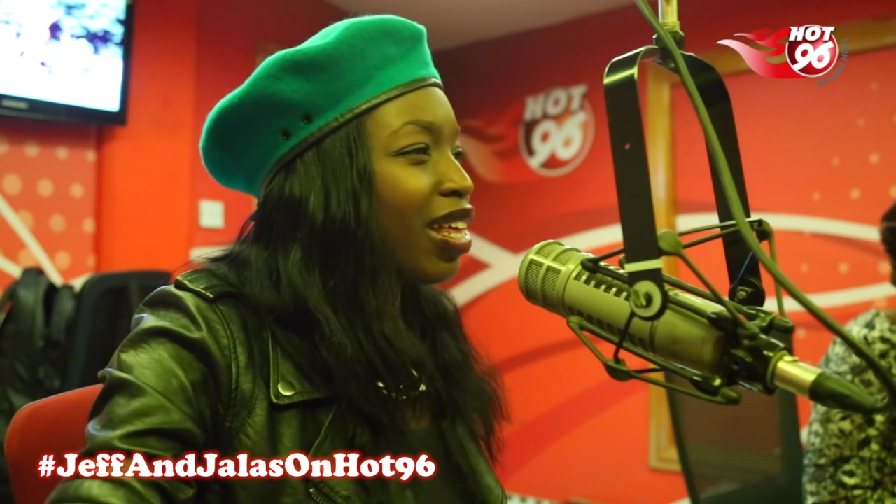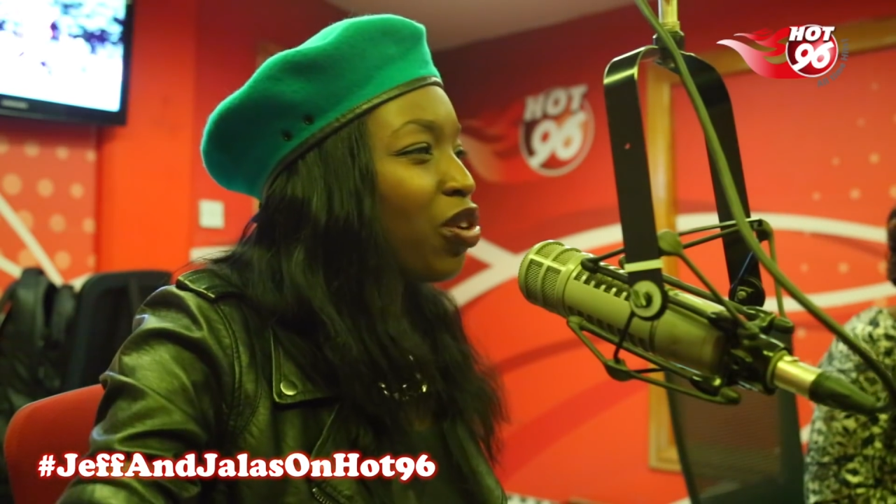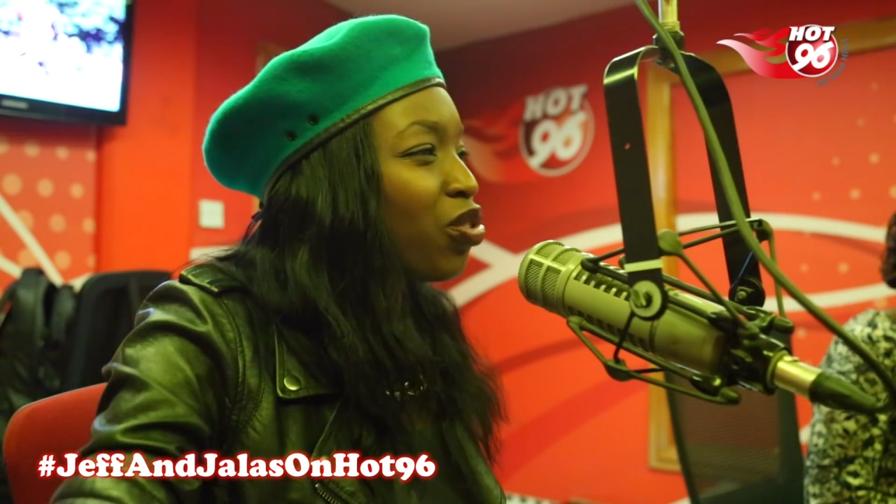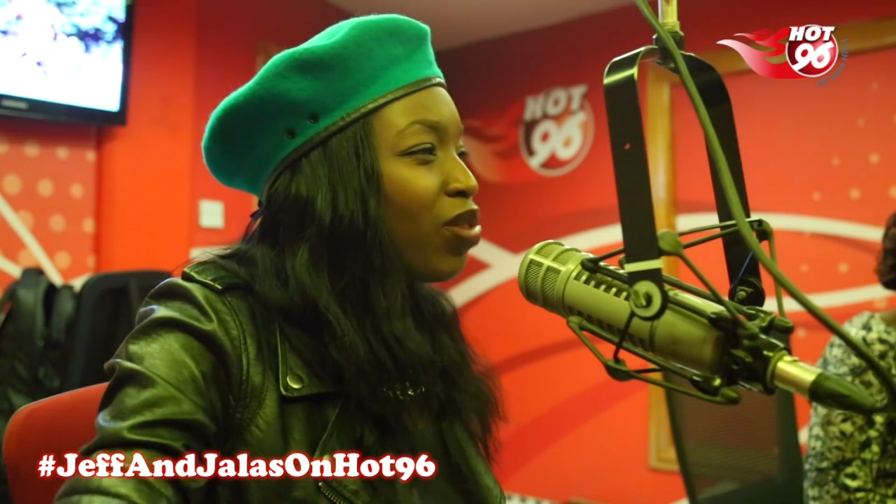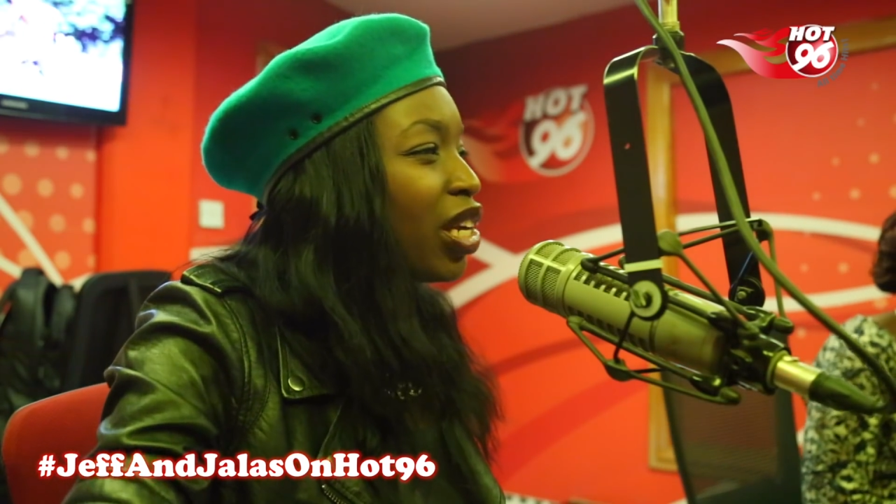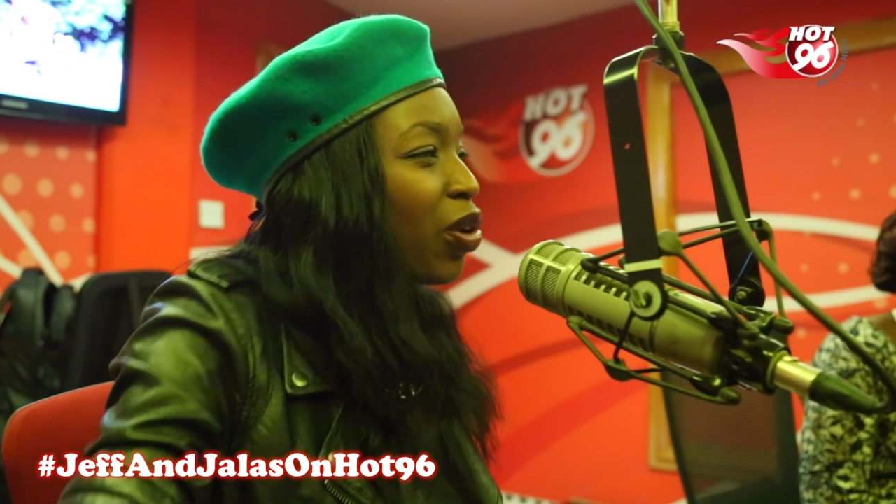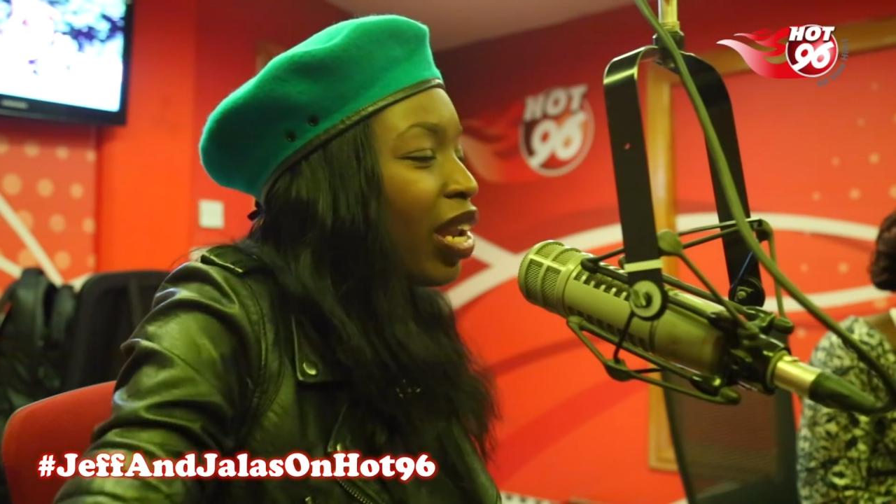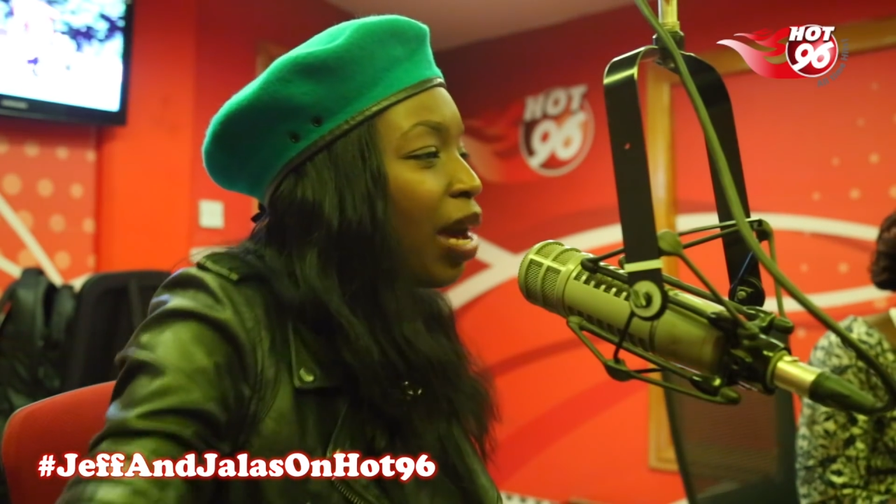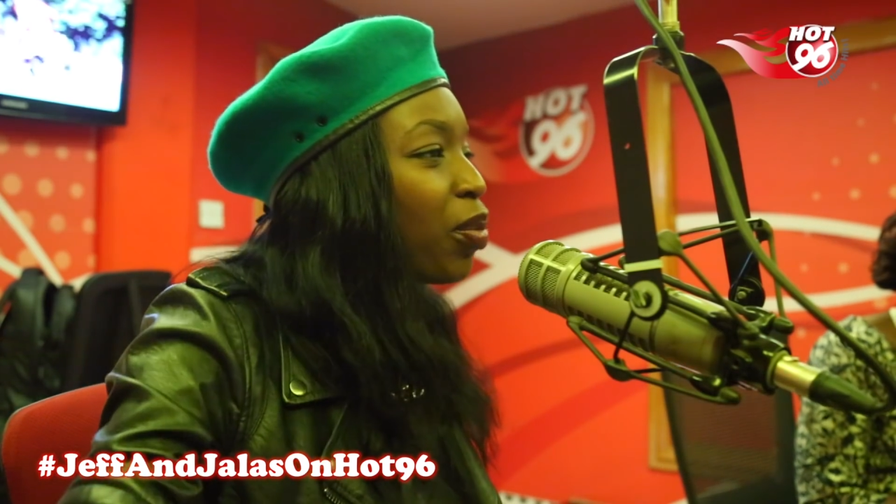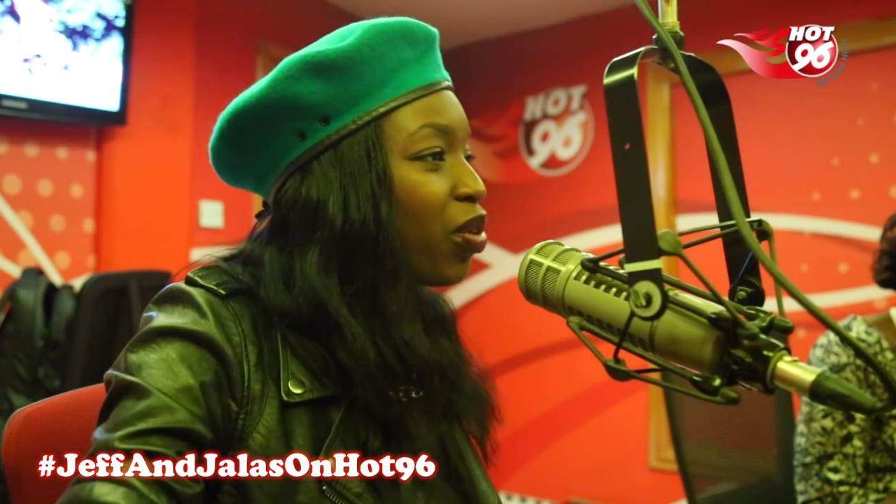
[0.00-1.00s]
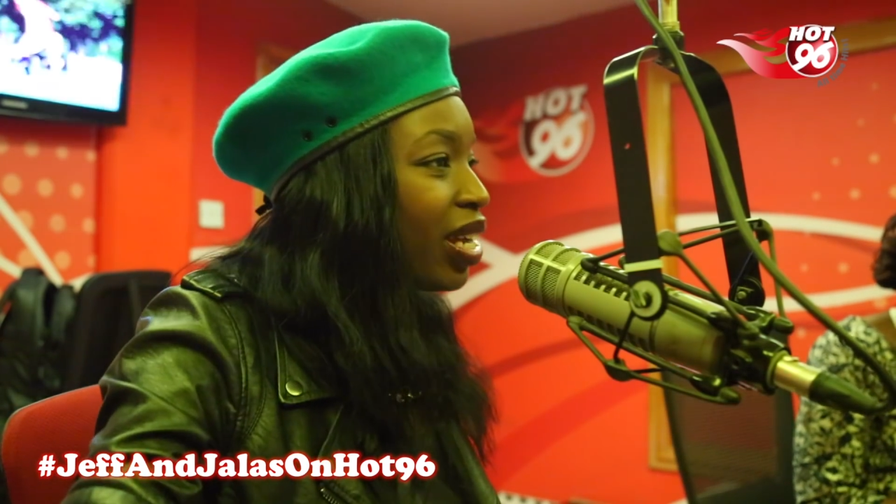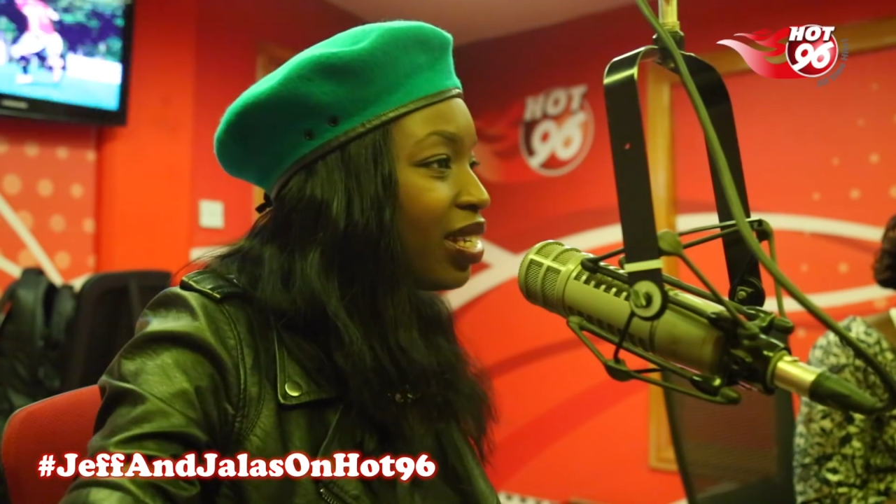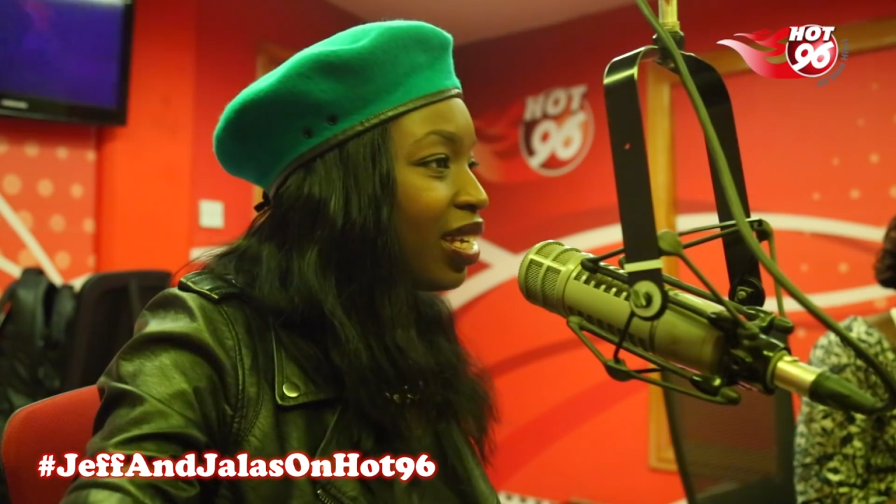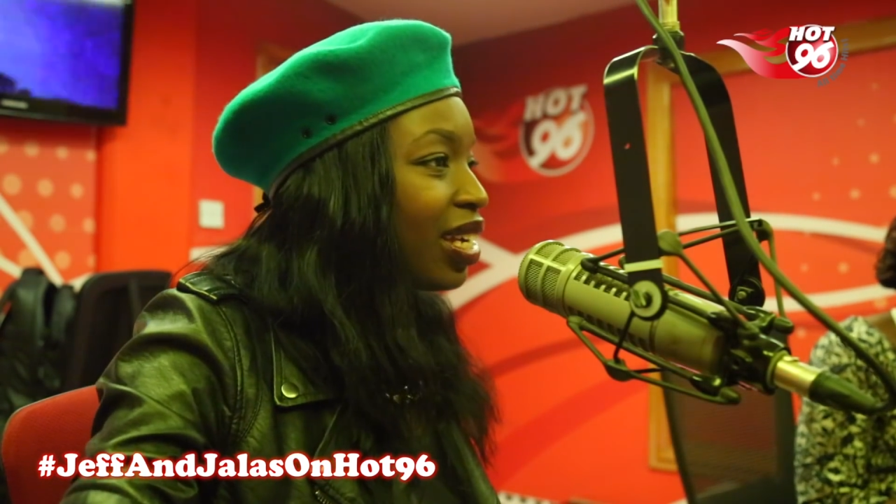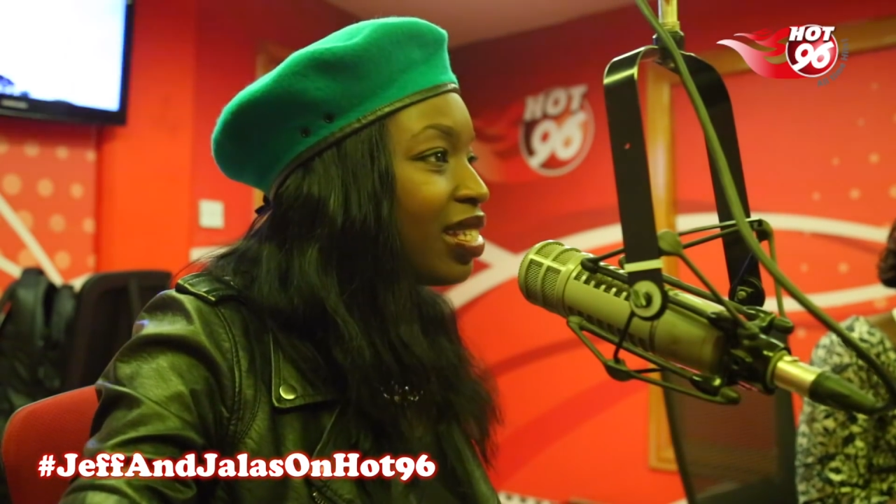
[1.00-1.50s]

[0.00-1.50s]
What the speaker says: and they're not really collaborating.